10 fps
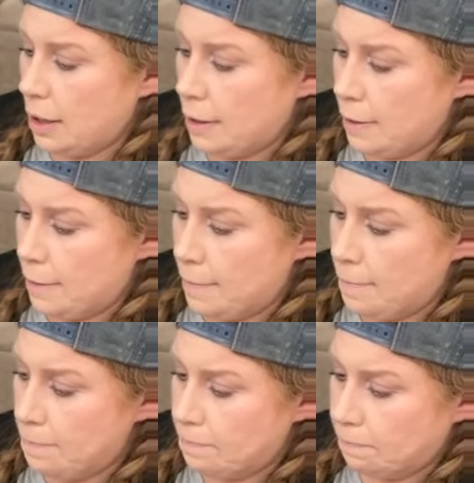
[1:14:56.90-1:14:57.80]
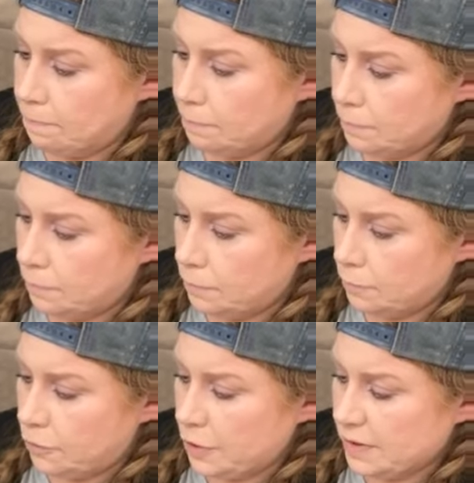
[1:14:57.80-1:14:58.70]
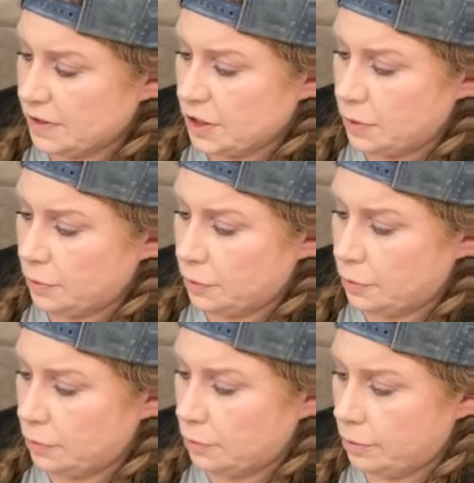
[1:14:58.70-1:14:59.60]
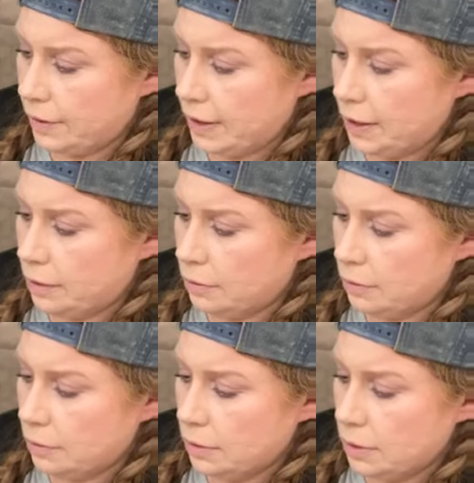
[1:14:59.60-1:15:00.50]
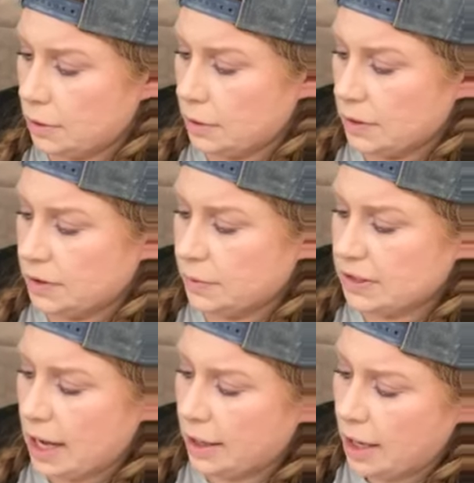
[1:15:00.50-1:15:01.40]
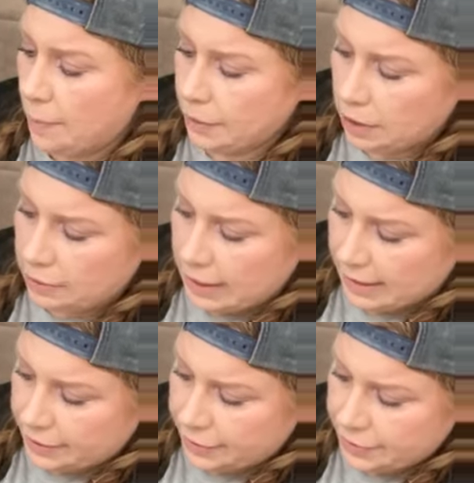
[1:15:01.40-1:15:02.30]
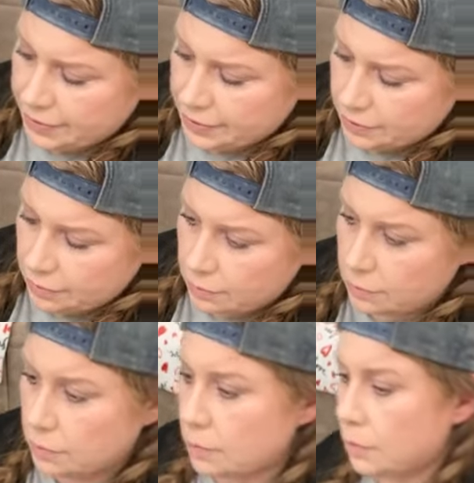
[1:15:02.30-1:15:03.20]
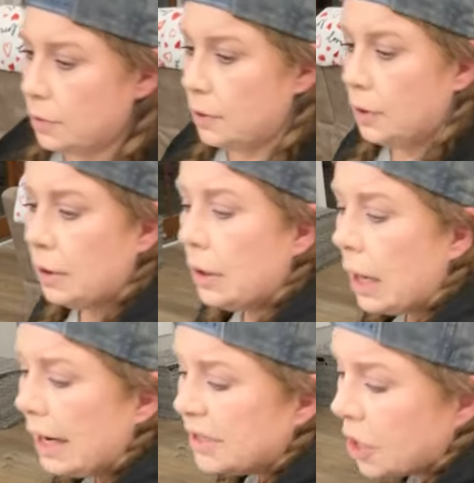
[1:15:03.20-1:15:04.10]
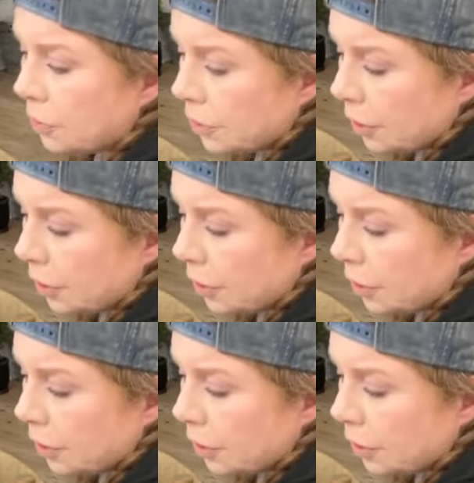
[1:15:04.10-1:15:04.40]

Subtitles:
for this cute little thing. So it's got a couple of layers. I don't